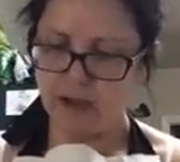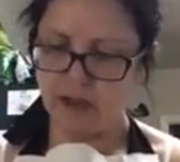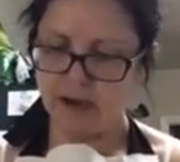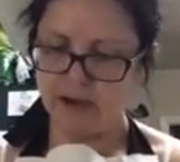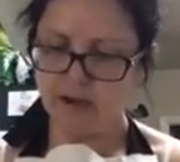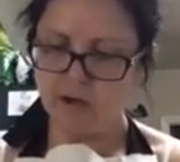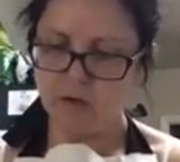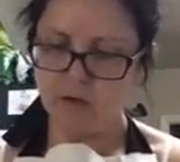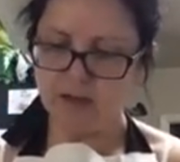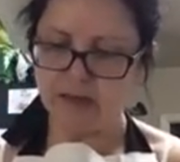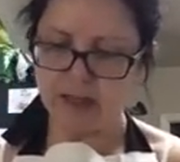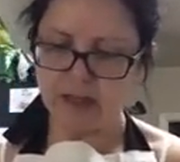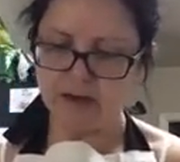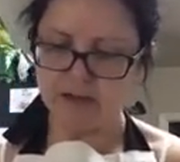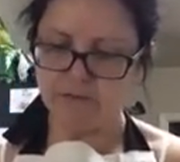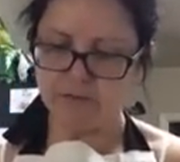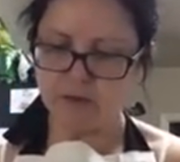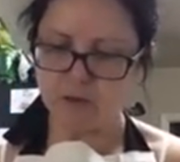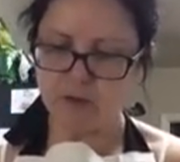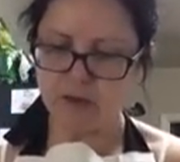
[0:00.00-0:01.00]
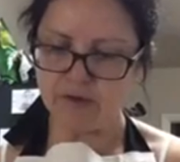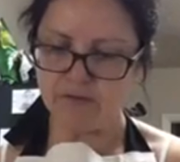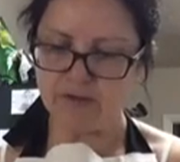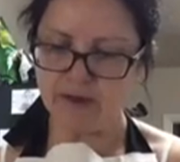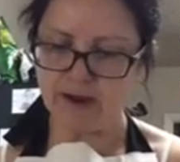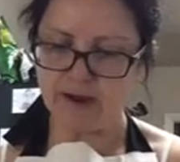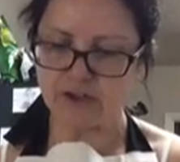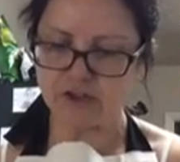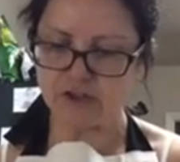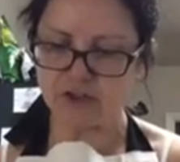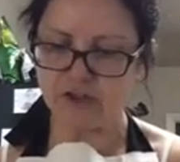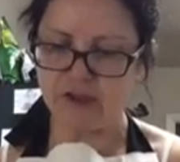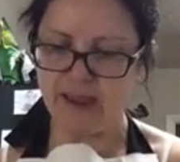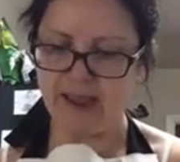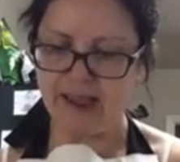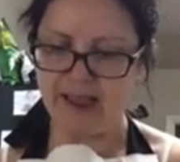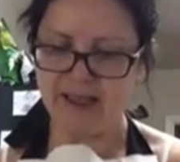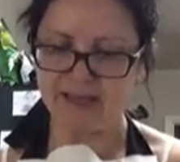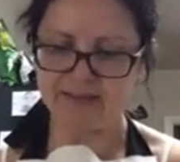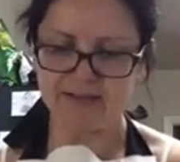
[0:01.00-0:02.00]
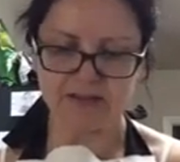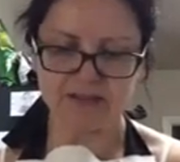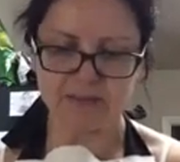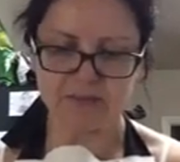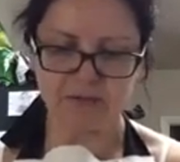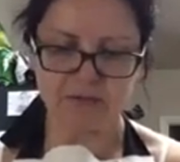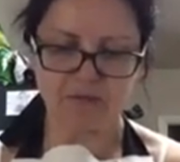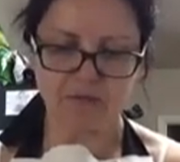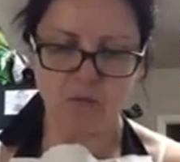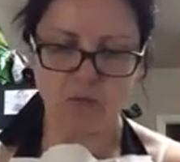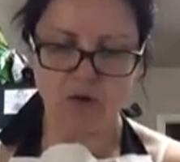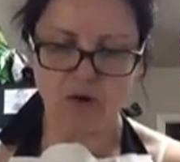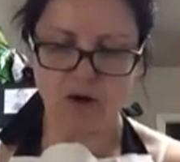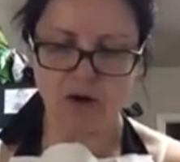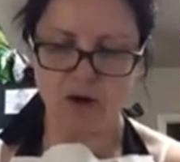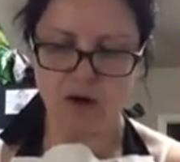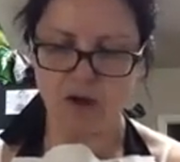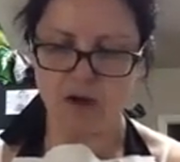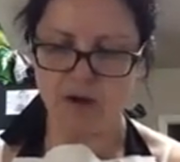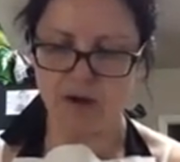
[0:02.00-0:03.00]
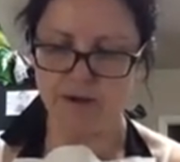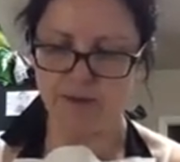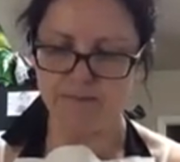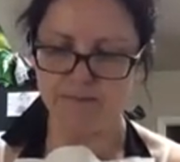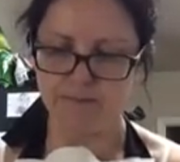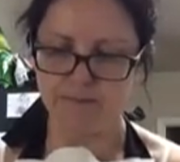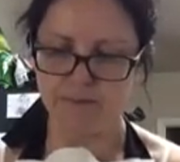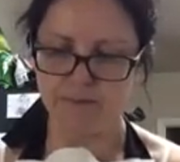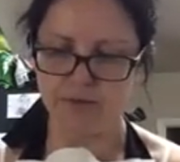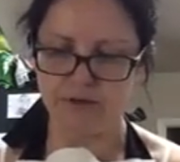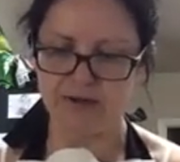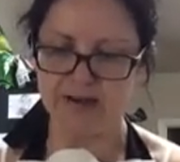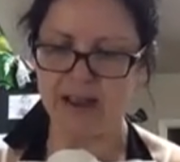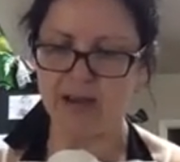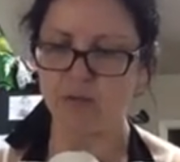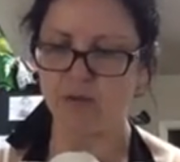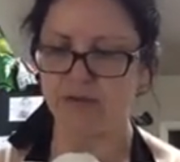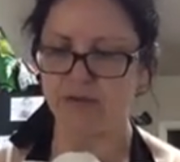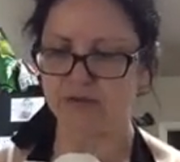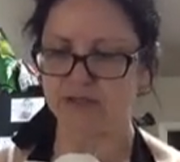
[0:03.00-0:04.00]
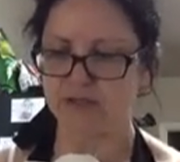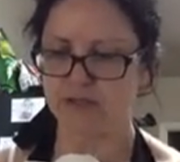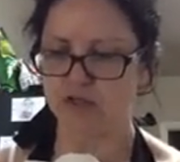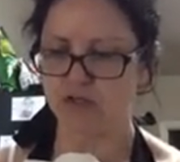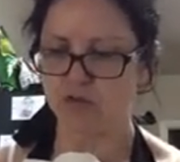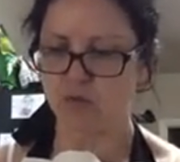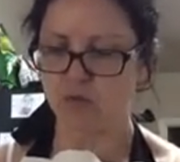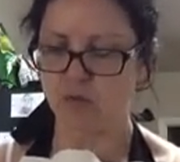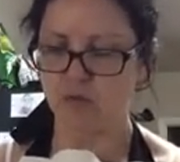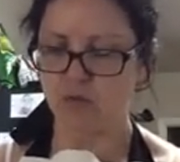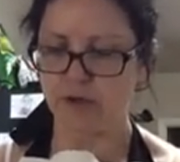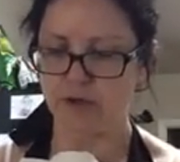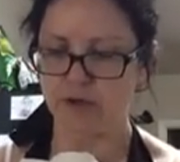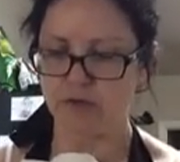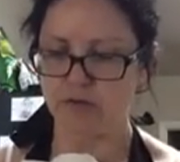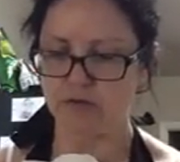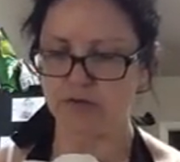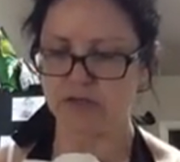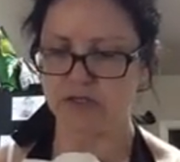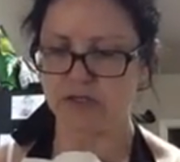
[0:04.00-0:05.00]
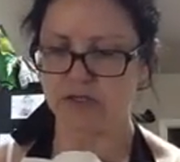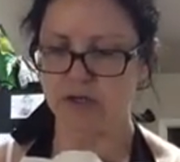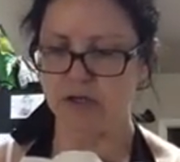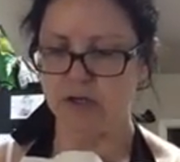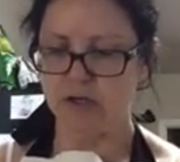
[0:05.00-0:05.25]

I know a lot of you have actually had this before, but not with essential oils.